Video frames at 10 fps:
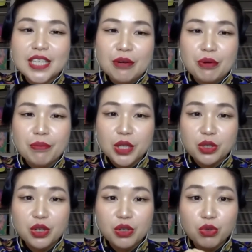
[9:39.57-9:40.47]
that will make
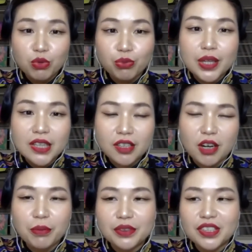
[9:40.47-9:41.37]
sure you win the
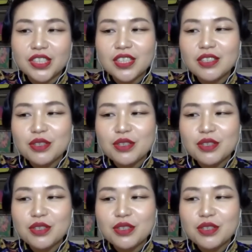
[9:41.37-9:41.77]
competition.